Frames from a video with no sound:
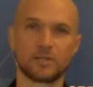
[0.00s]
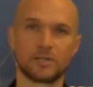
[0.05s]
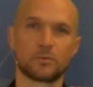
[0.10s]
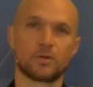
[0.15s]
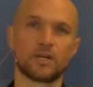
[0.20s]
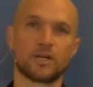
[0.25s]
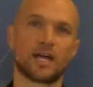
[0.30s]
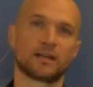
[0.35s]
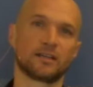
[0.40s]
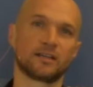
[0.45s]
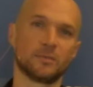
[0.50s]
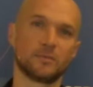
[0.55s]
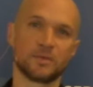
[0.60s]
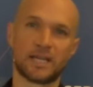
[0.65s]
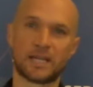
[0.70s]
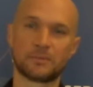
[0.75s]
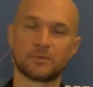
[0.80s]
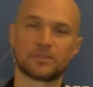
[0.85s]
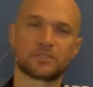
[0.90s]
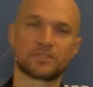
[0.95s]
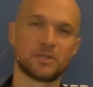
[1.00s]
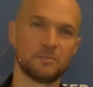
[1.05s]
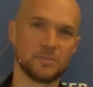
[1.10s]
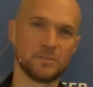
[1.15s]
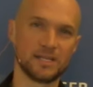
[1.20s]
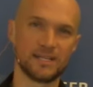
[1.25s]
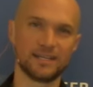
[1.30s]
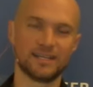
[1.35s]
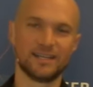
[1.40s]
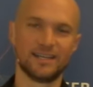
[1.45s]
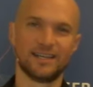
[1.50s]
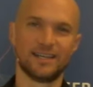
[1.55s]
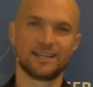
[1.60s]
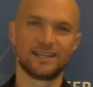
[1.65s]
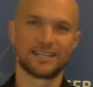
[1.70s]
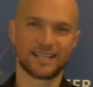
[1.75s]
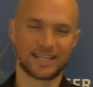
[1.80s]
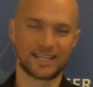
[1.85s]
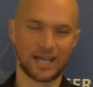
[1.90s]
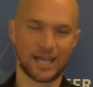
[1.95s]
We're not going to be able to meet
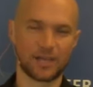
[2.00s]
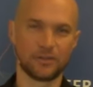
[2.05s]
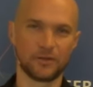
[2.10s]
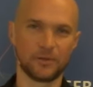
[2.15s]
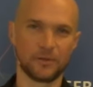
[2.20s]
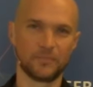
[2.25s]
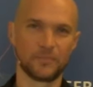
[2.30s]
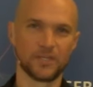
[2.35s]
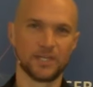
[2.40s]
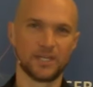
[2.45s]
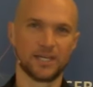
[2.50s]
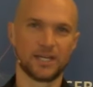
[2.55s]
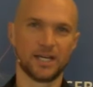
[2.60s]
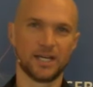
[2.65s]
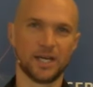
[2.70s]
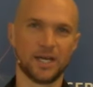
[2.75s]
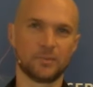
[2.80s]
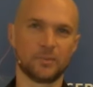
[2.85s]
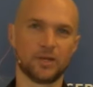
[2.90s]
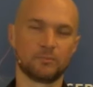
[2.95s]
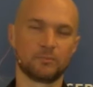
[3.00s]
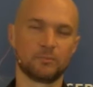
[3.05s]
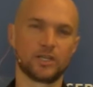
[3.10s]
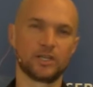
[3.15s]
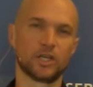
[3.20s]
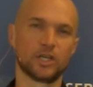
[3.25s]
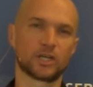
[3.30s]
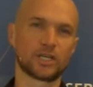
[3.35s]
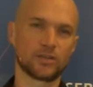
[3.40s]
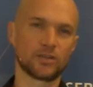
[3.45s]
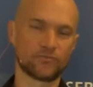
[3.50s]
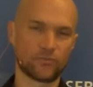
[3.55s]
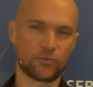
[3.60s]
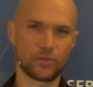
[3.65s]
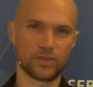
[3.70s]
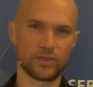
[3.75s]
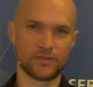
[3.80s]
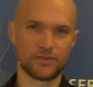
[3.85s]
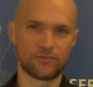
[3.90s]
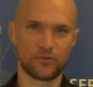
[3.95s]
together. But be looking for
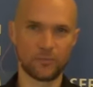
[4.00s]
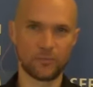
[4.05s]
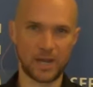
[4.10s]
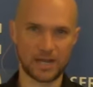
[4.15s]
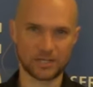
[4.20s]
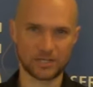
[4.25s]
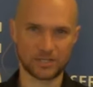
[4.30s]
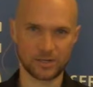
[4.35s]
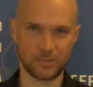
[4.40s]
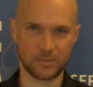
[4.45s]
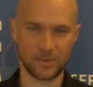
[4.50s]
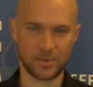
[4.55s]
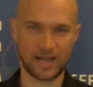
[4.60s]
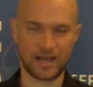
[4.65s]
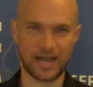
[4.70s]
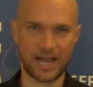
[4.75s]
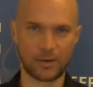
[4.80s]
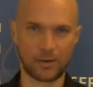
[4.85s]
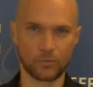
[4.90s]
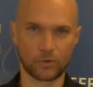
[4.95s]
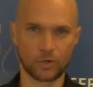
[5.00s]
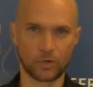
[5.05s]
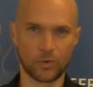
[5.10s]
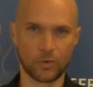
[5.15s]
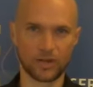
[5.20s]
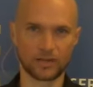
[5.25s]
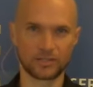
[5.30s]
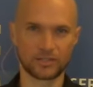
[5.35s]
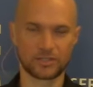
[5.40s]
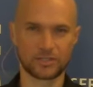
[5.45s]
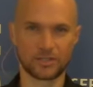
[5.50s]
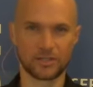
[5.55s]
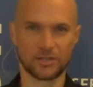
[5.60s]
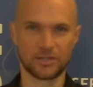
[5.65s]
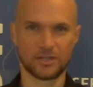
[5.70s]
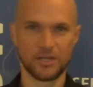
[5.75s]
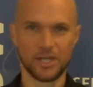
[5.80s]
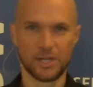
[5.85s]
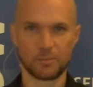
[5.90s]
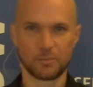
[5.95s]
the information about how we're going to
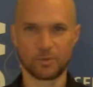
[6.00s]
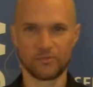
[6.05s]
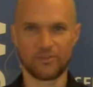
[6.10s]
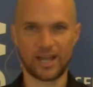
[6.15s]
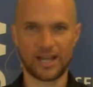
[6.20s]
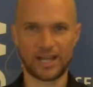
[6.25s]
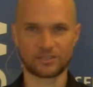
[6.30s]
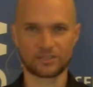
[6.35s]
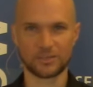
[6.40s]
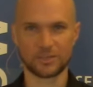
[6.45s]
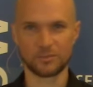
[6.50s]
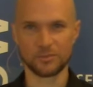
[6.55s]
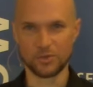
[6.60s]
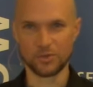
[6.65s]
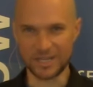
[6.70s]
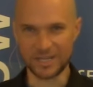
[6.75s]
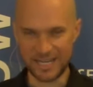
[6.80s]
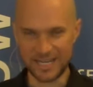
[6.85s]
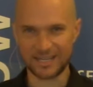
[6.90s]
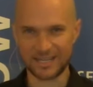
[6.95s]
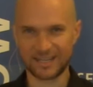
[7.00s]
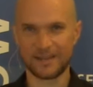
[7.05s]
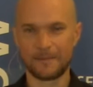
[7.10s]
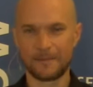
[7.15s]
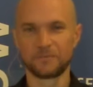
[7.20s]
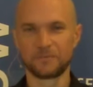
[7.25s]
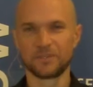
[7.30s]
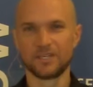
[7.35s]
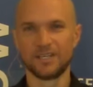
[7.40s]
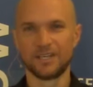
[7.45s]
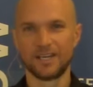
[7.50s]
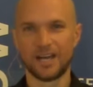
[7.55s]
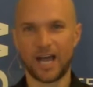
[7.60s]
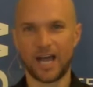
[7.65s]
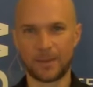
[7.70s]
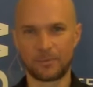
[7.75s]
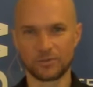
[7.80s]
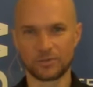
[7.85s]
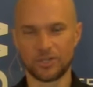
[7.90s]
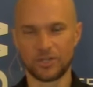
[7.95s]
provide some unique
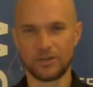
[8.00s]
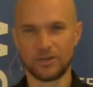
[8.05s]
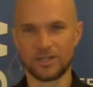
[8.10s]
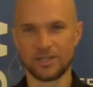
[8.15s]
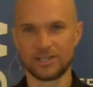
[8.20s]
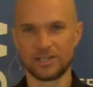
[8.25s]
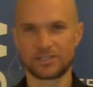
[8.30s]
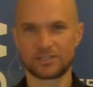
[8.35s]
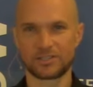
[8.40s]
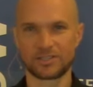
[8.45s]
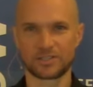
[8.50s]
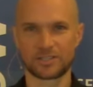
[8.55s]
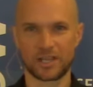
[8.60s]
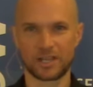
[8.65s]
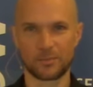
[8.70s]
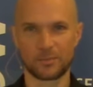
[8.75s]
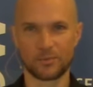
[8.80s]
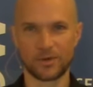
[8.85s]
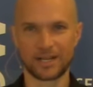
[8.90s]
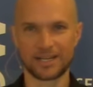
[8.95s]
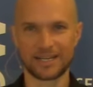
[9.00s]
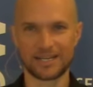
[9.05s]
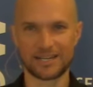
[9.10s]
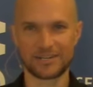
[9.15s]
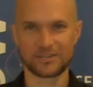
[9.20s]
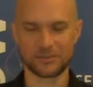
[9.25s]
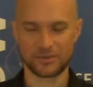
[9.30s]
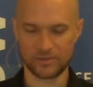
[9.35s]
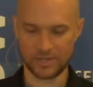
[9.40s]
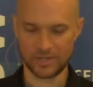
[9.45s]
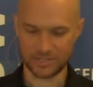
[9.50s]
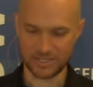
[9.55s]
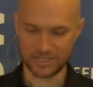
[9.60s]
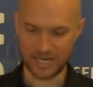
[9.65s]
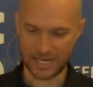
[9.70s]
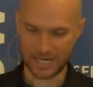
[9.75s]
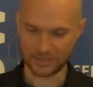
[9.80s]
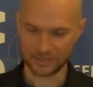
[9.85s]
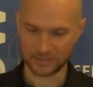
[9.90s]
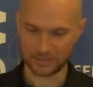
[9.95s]
opportunities to celebrate Easter this
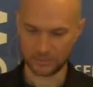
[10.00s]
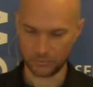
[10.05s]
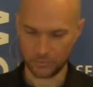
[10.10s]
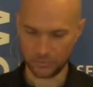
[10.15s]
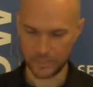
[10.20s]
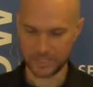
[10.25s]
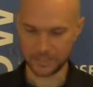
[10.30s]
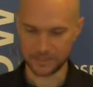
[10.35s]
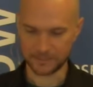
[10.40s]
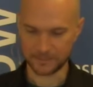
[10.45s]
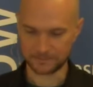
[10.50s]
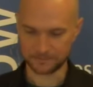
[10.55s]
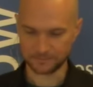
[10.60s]
next week.